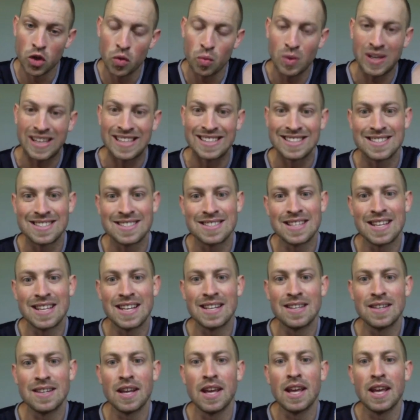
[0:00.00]
we can
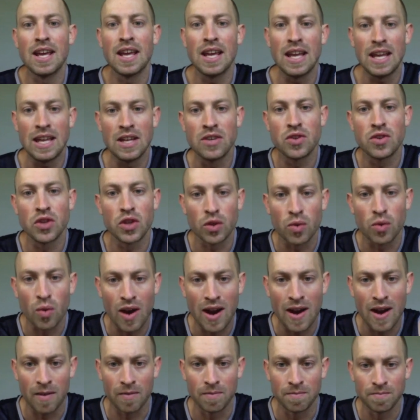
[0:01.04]
send into the
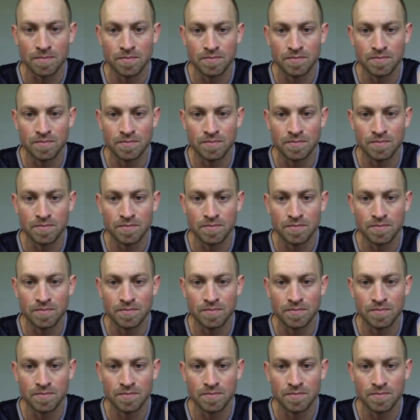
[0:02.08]
ground,